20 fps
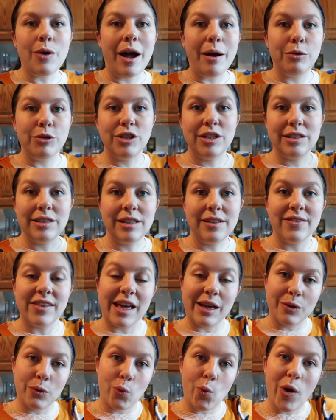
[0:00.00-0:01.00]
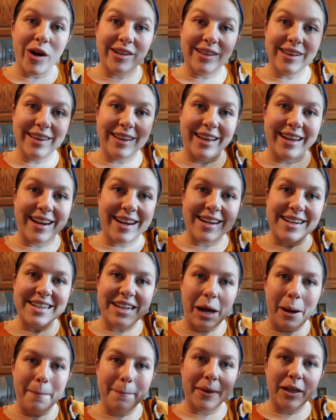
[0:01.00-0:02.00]
I will just leave that one link
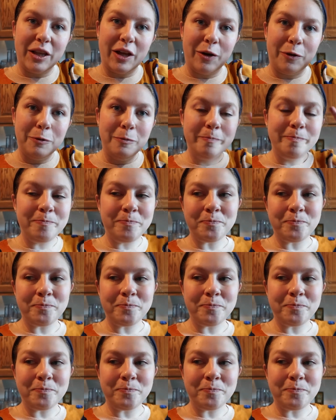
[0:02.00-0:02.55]
down below.